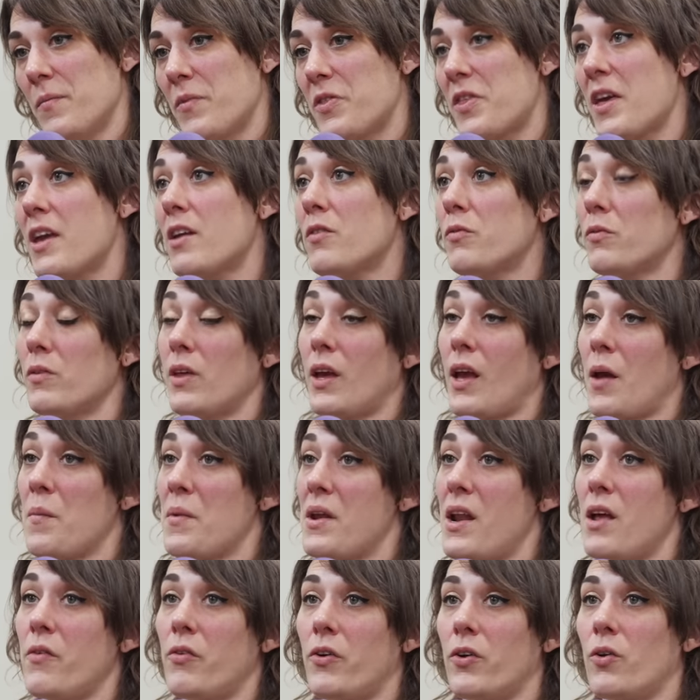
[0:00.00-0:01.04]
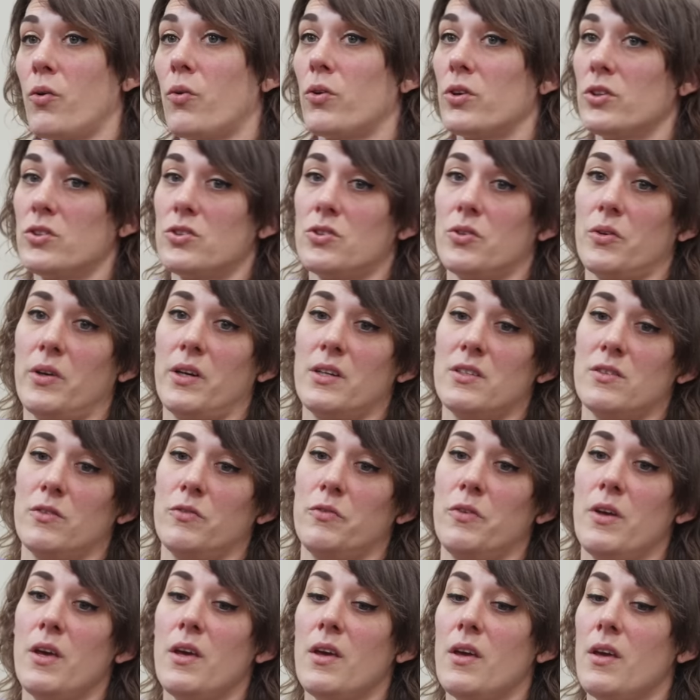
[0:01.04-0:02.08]
Like, I mean, I've heard horror stories
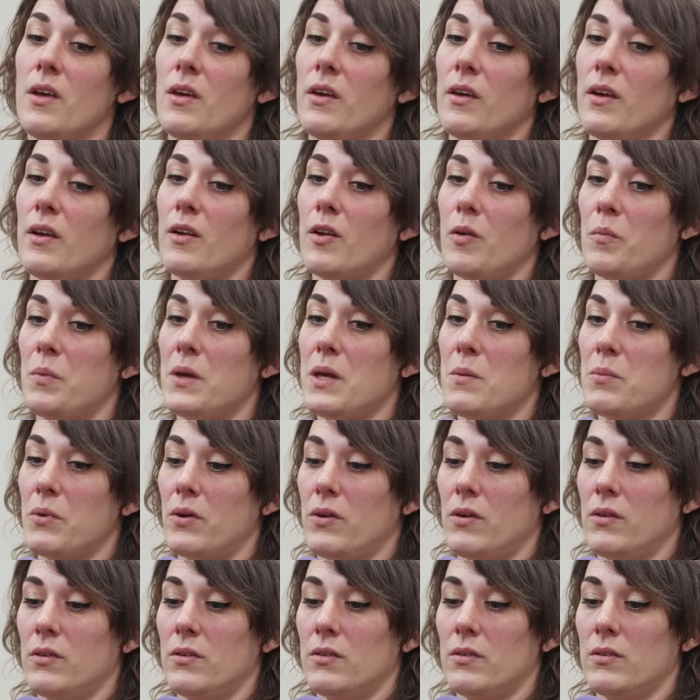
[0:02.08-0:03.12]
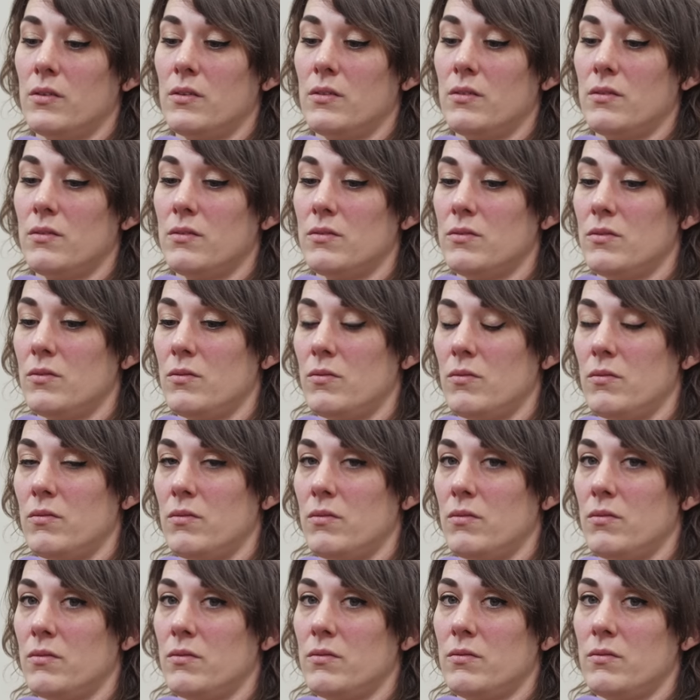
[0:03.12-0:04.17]
of, you know, people
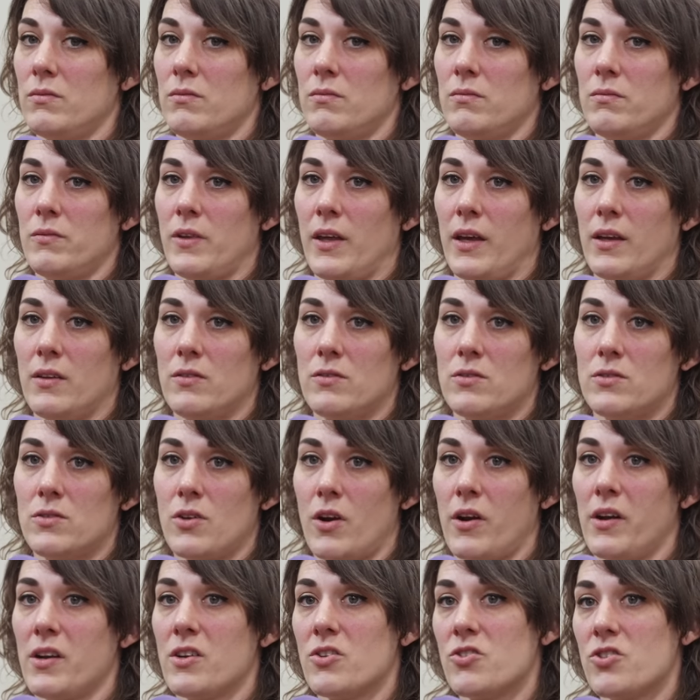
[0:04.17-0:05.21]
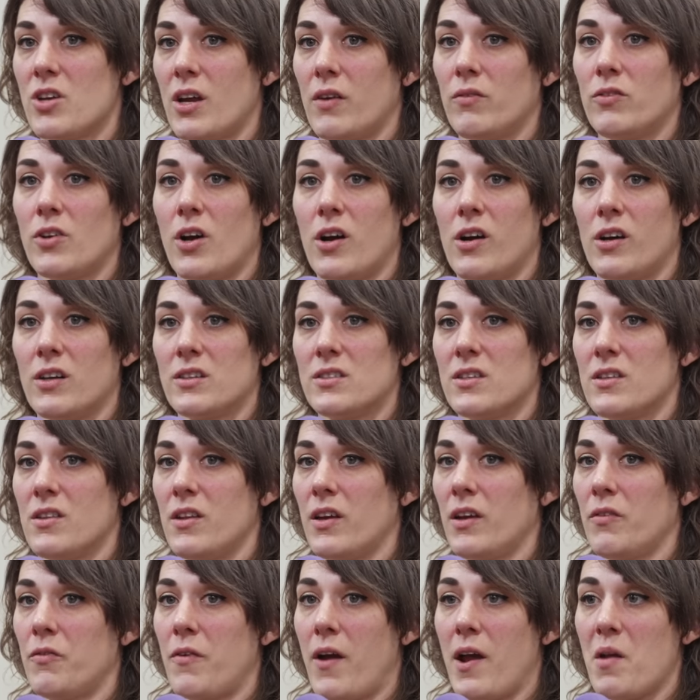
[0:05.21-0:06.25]
like starting to shave dogs and
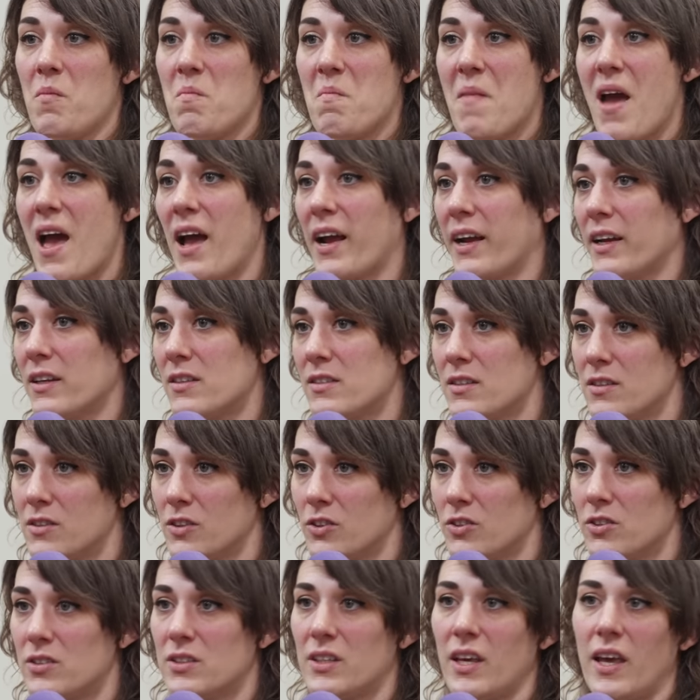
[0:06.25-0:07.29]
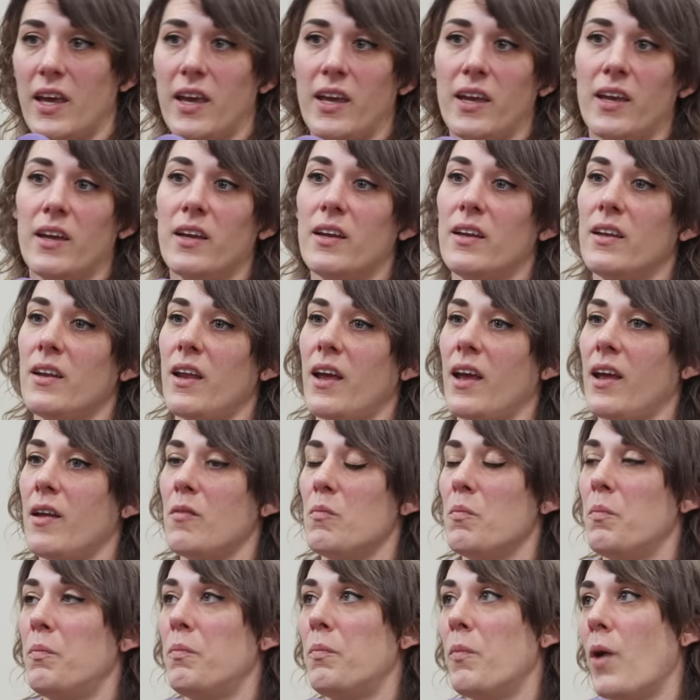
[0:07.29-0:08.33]
they find maggots in their skin
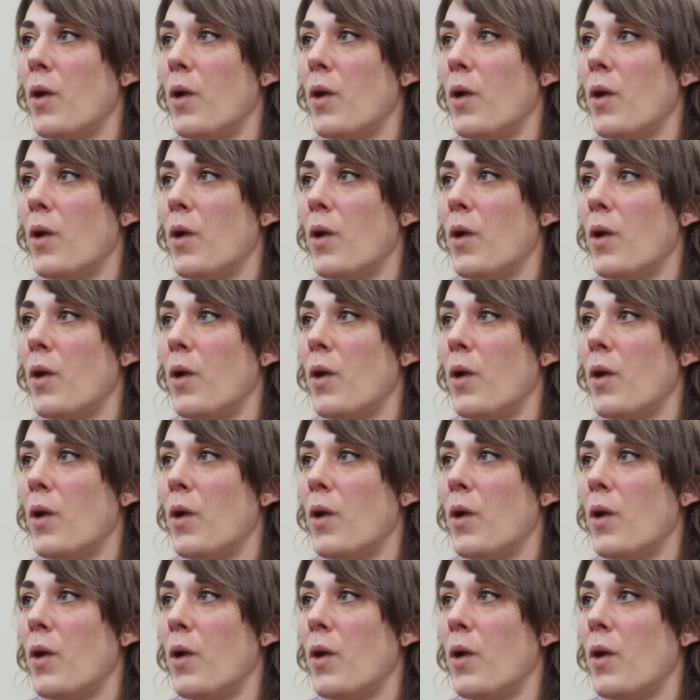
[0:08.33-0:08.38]
and